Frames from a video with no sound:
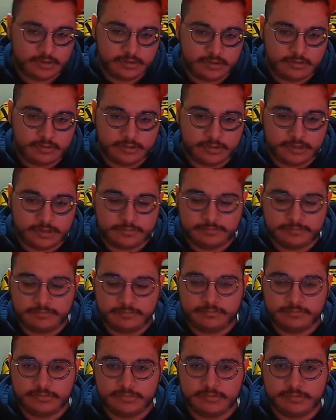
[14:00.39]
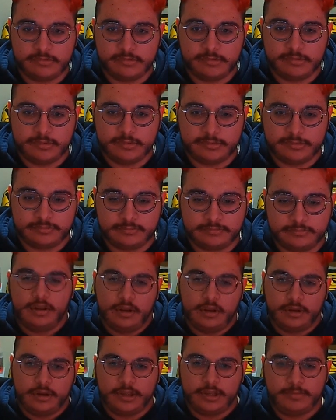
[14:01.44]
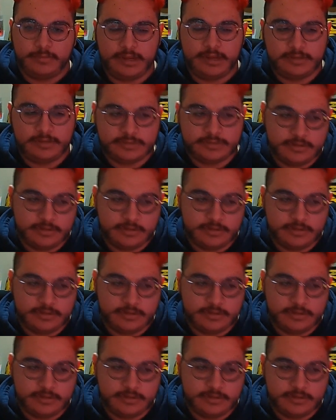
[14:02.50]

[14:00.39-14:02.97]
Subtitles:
Hold on, give me one moment. Okay, I'm back. I'm sorry